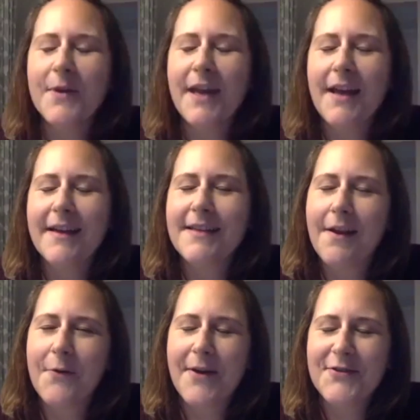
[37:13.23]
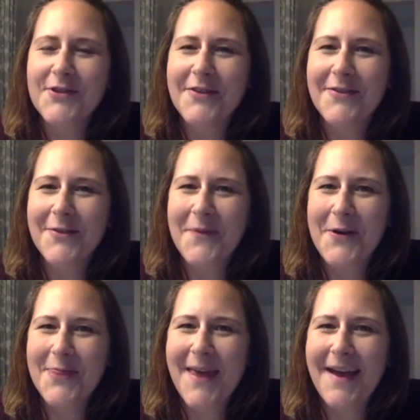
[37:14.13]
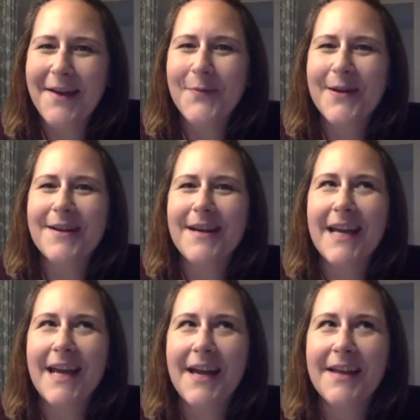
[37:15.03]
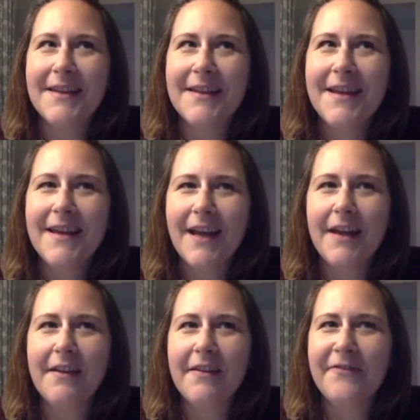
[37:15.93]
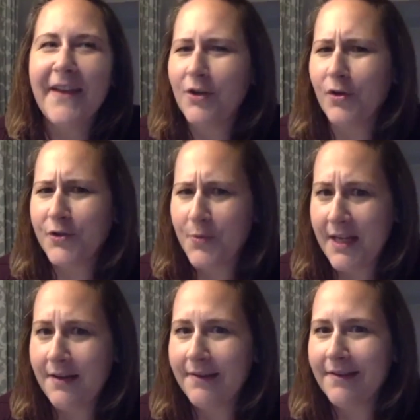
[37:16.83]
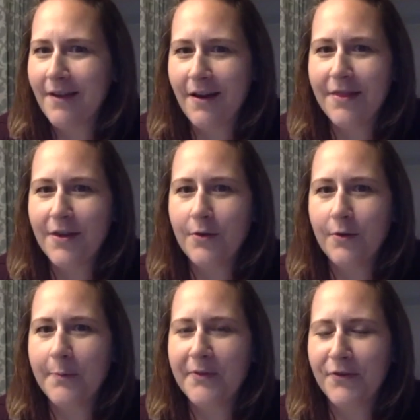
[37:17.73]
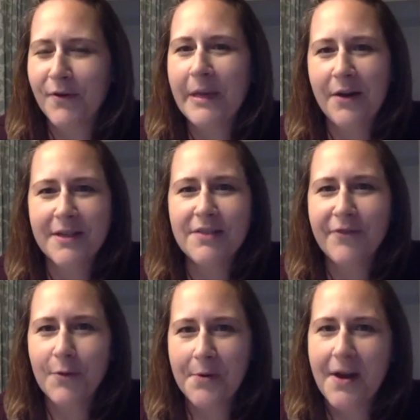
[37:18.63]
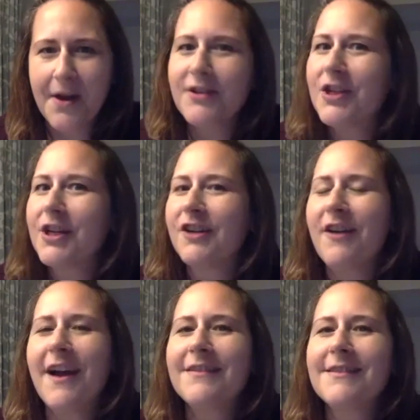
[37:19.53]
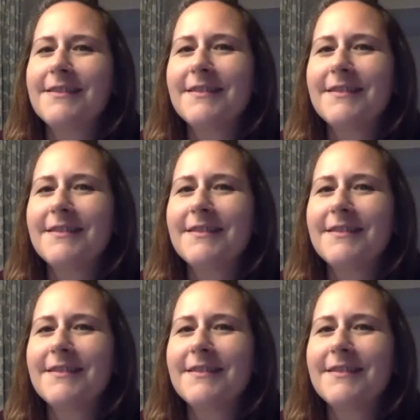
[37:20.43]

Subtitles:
getting a ton of questions about that, we're at kind of the final tweaks on those before we go into full production, correct?